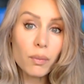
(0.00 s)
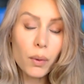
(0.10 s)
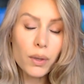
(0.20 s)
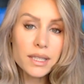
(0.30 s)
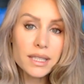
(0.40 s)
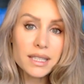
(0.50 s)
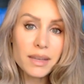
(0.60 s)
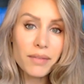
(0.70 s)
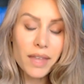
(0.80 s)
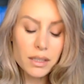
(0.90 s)
points at
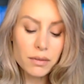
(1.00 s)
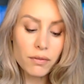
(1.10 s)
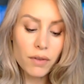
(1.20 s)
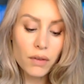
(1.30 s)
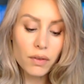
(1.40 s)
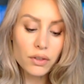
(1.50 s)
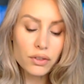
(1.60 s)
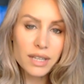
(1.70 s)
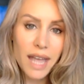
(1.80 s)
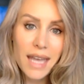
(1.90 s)

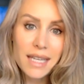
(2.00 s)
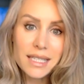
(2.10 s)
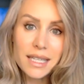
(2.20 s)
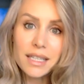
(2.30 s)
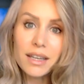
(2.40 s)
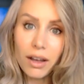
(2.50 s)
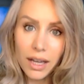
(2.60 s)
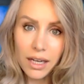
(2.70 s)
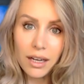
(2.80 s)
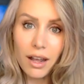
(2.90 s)

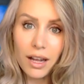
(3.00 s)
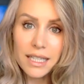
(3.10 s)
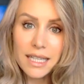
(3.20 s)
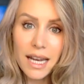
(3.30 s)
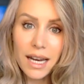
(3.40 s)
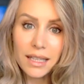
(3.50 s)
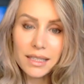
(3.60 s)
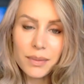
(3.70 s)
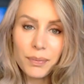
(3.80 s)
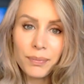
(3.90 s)
7,589 in early
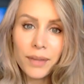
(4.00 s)
dealings.